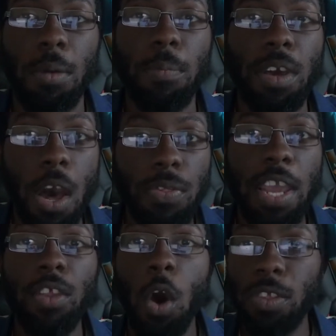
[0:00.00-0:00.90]
Because
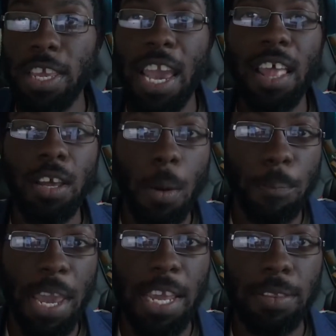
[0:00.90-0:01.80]
they know they cannot
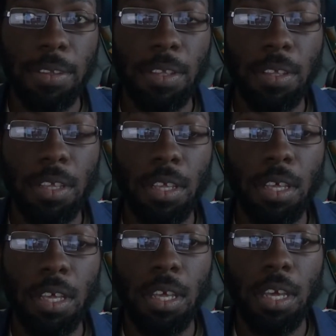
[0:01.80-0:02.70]
compete,
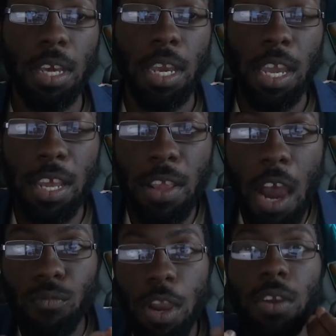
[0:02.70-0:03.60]
and they're
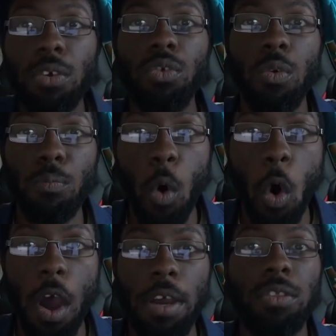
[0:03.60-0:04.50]
not willing to do
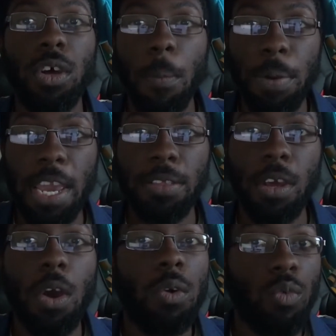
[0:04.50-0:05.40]
more to compete
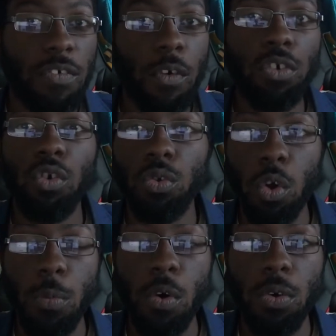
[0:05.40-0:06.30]
with virtual
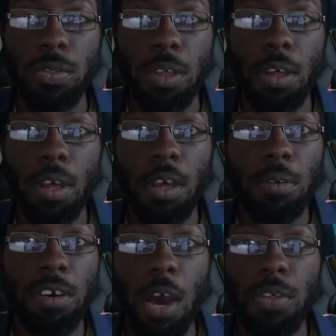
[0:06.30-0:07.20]
tubers.
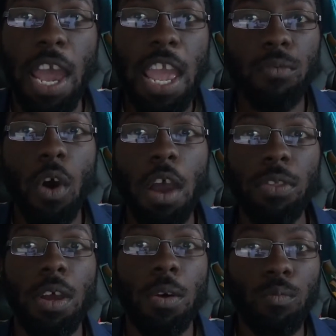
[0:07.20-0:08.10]
Because
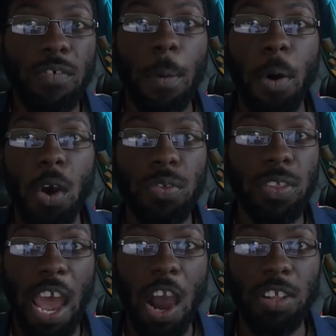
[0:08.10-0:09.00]
anyone with a
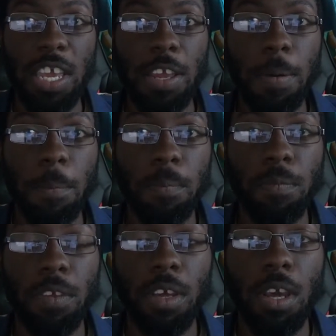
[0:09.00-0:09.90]
personality,
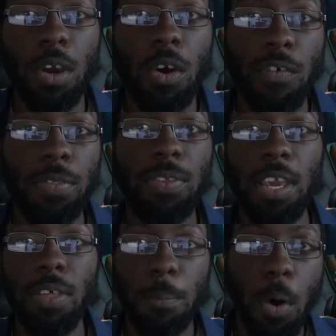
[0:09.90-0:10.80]
with a
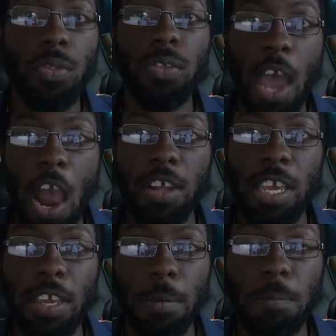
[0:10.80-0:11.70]
decent
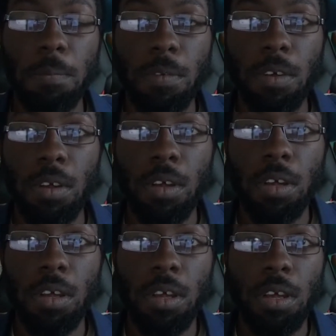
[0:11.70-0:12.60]
personality,
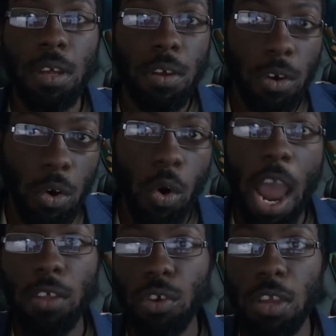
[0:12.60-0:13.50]
who
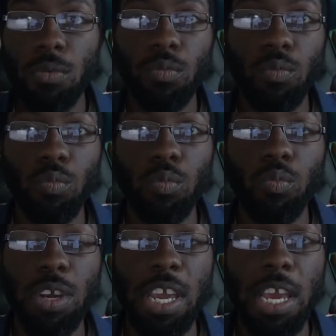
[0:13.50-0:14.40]
actually
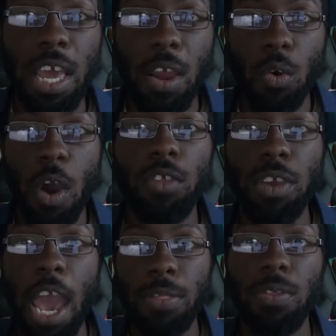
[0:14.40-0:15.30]

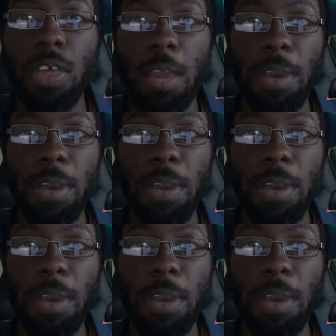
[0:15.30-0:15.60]
has the same